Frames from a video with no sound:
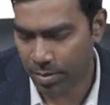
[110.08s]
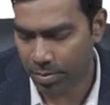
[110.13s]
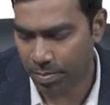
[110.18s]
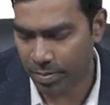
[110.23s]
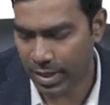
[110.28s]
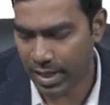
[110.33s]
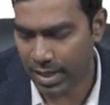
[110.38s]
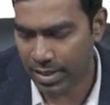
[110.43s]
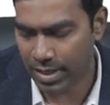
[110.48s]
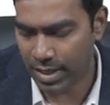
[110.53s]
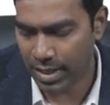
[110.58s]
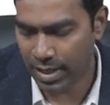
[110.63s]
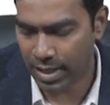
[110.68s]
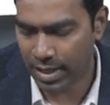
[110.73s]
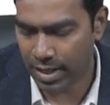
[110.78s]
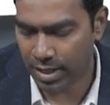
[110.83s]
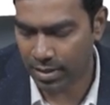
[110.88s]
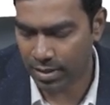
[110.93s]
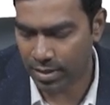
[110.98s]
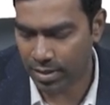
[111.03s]
metastatic
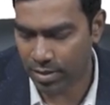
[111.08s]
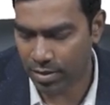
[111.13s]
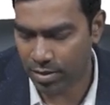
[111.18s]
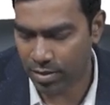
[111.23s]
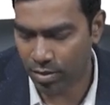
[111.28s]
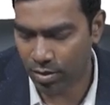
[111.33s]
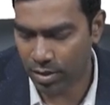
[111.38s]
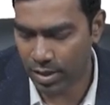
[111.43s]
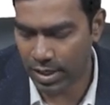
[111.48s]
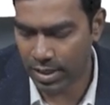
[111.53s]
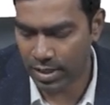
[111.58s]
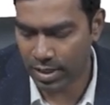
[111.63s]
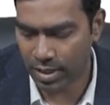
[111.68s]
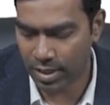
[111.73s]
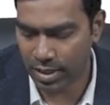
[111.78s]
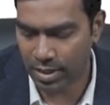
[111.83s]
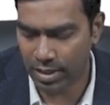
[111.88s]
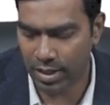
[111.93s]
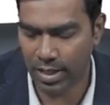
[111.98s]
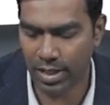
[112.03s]
cancers. So these are
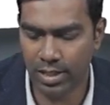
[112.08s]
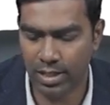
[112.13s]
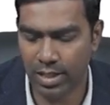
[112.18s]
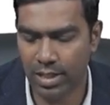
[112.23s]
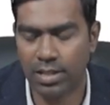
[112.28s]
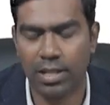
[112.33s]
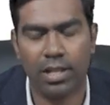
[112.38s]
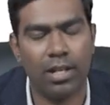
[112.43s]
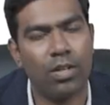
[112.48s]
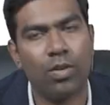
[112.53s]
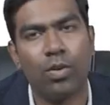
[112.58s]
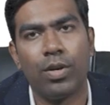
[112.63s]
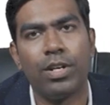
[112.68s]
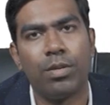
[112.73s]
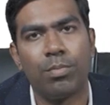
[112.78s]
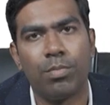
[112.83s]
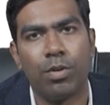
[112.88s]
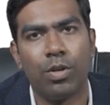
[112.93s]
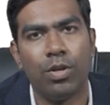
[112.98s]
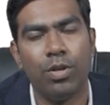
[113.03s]
the three things that are going to
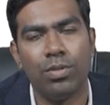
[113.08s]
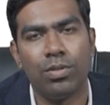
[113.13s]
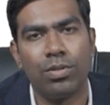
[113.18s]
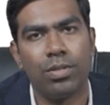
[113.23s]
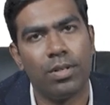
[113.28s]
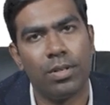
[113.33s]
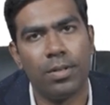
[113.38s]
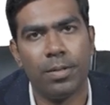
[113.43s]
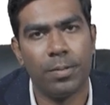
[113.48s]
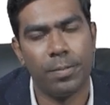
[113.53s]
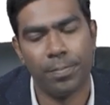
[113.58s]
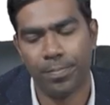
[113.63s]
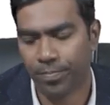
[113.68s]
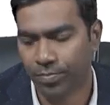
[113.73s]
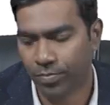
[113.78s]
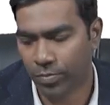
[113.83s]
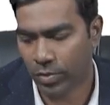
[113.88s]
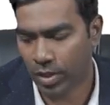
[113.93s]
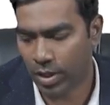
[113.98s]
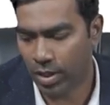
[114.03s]
produce
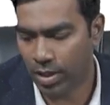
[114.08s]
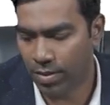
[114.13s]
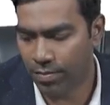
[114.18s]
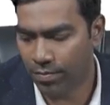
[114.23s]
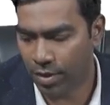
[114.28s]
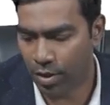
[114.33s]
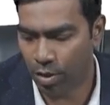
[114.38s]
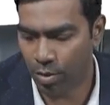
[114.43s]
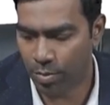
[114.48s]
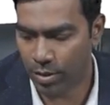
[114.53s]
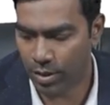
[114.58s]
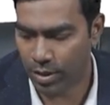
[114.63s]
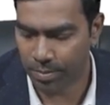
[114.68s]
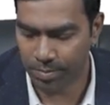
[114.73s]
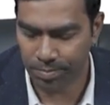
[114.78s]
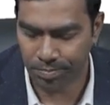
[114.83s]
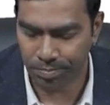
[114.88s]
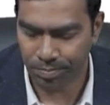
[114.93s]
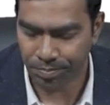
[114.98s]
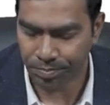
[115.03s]
lymphadenopathy,
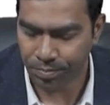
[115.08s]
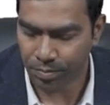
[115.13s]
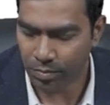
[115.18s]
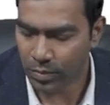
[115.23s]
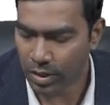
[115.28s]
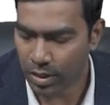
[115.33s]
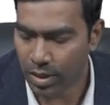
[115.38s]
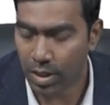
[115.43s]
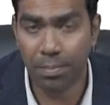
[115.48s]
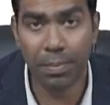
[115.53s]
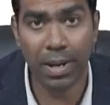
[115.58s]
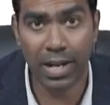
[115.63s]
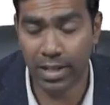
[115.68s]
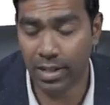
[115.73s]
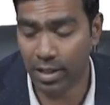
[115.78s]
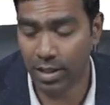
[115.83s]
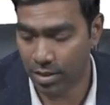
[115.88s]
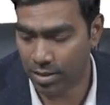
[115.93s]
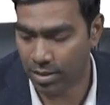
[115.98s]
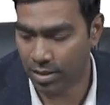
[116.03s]

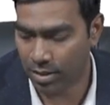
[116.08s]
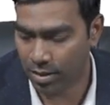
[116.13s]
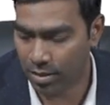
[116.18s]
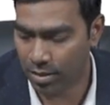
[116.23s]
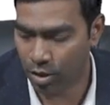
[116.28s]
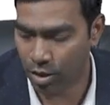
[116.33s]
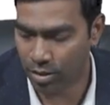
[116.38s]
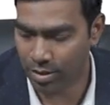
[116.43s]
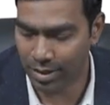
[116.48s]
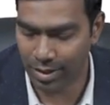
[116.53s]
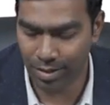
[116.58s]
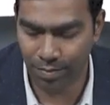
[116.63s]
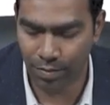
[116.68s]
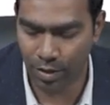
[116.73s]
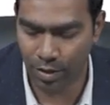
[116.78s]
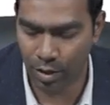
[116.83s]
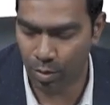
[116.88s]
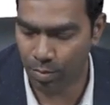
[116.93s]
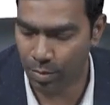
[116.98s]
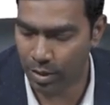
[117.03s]
malignancy causing
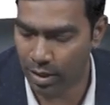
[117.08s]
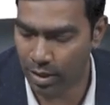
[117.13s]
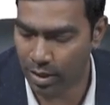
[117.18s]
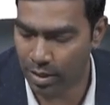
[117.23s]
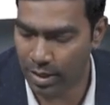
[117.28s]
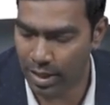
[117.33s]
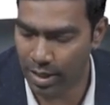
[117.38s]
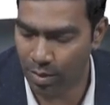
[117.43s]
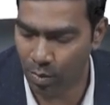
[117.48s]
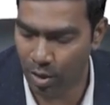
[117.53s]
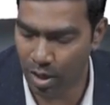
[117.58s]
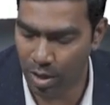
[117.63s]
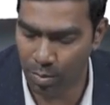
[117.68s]
lymphadenopathy. Then what